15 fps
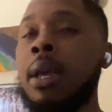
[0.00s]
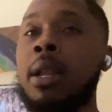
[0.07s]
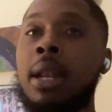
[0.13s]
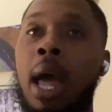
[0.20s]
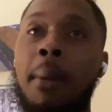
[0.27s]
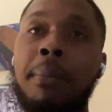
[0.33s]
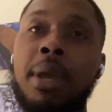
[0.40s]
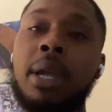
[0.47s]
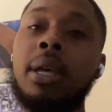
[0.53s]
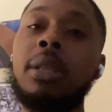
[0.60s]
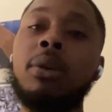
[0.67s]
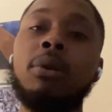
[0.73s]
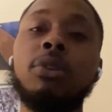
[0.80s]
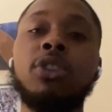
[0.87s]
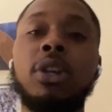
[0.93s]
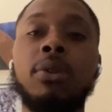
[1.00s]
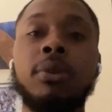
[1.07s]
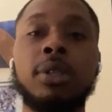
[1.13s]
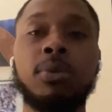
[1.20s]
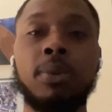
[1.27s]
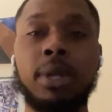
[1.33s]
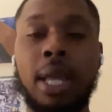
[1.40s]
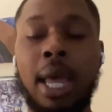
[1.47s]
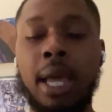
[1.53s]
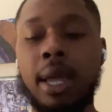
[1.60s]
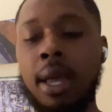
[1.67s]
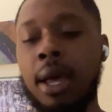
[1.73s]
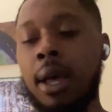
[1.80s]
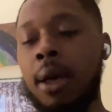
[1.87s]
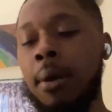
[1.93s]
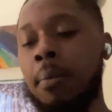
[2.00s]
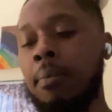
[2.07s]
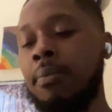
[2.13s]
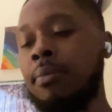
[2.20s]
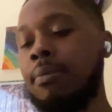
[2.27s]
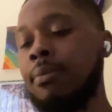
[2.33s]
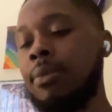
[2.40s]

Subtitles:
Now, I'm being a little generous with Dak, and